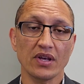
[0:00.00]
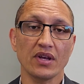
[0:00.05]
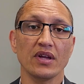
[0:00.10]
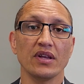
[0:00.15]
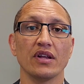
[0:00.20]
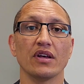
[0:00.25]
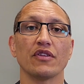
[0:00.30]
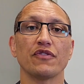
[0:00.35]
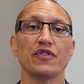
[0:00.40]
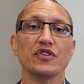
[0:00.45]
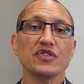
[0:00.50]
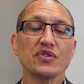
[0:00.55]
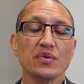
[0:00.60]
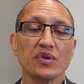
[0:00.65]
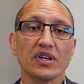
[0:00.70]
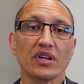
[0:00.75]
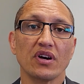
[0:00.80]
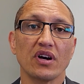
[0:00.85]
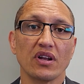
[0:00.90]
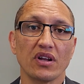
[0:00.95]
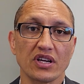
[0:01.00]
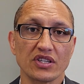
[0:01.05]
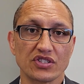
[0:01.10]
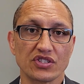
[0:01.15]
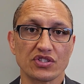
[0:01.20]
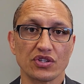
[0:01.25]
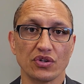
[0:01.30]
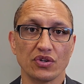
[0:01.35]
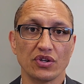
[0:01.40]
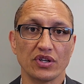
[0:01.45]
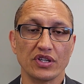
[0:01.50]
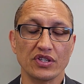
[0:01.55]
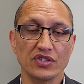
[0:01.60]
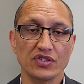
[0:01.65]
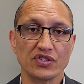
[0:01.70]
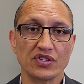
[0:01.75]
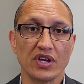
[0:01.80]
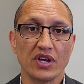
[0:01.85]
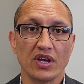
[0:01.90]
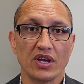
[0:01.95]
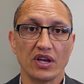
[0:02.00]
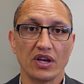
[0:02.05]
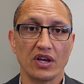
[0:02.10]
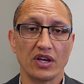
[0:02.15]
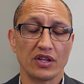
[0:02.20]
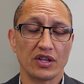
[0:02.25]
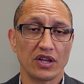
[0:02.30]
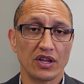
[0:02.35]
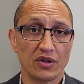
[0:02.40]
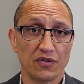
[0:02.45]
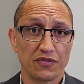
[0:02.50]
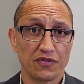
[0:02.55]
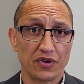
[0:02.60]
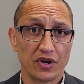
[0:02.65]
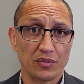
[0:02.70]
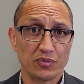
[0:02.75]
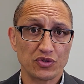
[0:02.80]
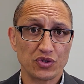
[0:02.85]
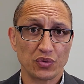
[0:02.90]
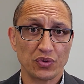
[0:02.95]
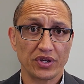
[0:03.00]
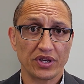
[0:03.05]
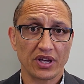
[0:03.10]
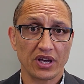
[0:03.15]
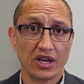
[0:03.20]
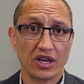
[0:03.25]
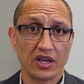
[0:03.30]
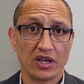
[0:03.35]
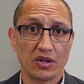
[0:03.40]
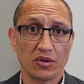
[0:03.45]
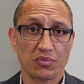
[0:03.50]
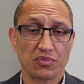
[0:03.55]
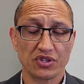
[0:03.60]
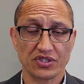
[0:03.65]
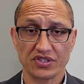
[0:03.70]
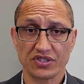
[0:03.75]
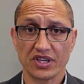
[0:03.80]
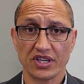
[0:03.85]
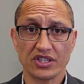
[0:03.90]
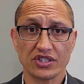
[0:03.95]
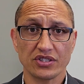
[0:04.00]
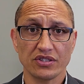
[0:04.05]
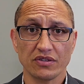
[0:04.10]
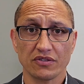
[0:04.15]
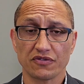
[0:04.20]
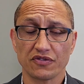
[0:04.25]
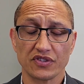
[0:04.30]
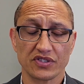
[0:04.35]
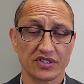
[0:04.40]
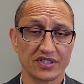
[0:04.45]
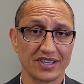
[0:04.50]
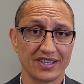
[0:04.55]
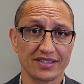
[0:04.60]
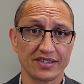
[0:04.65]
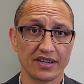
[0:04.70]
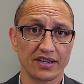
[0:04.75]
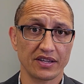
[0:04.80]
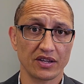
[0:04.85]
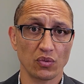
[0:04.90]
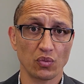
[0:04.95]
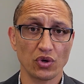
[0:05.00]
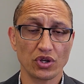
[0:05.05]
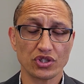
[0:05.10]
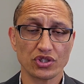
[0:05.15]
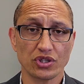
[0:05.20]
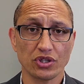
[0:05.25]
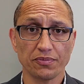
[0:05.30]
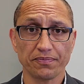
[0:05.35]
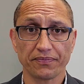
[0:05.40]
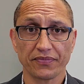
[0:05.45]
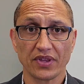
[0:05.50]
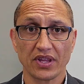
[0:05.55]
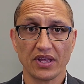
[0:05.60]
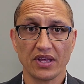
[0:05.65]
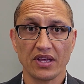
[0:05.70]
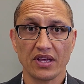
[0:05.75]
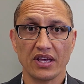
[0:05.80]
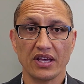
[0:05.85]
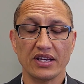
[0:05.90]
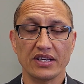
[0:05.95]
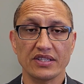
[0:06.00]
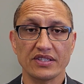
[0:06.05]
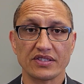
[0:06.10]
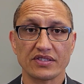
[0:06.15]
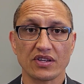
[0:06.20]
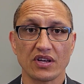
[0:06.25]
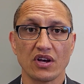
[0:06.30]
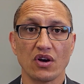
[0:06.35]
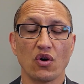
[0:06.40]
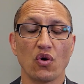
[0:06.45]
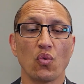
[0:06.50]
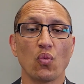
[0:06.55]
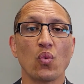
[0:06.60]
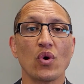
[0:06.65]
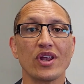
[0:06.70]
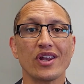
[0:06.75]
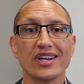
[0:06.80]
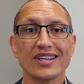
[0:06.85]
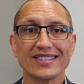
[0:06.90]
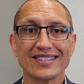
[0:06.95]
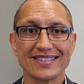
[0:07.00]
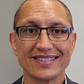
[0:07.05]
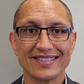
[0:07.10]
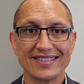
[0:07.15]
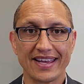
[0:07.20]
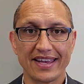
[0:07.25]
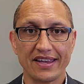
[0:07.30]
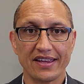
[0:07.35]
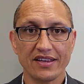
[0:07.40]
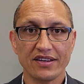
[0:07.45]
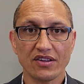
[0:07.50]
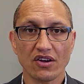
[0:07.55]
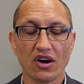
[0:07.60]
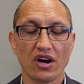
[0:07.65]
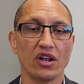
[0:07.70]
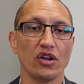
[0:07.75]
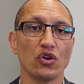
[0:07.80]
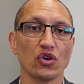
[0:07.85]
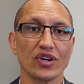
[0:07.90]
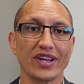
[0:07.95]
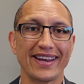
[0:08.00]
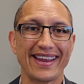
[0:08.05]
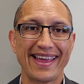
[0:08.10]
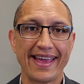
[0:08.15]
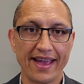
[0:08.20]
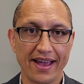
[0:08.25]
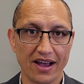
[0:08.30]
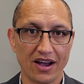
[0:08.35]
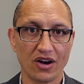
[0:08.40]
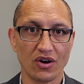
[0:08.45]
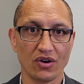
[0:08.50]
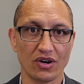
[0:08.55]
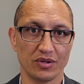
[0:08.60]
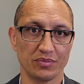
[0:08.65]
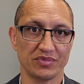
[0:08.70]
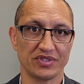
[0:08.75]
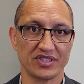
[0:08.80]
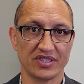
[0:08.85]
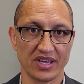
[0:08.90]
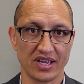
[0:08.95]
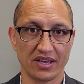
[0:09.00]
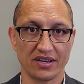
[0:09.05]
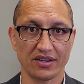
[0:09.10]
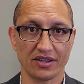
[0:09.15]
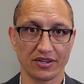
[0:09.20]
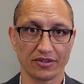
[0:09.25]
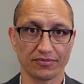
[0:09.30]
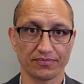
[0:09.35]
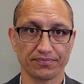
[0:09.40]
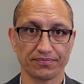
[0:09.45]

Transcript: Now, the first one I like to do is, if I'm doing a presentation or facilitating a workshop, is when I stand, I look at how I'm standing.